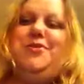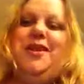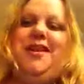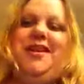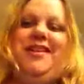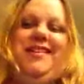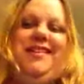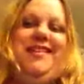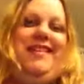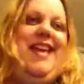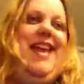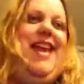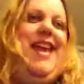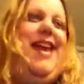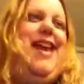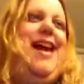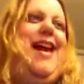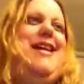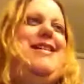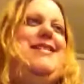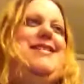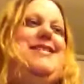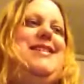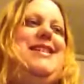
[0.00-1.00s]
want to say
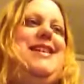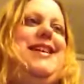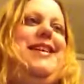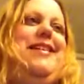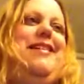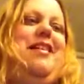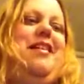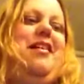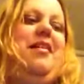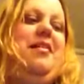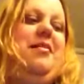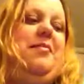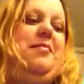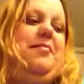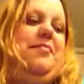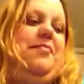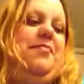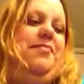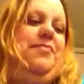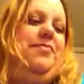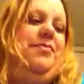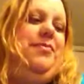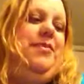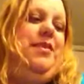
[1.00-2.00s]
I did
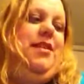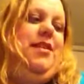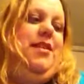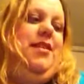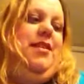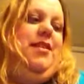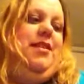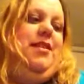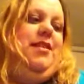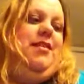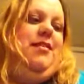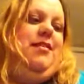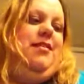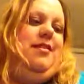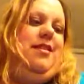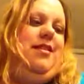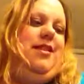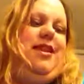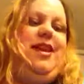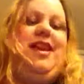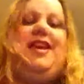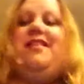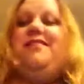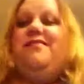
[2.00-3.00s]
um,
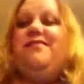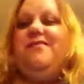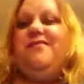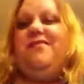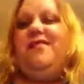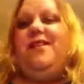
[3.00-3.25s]
give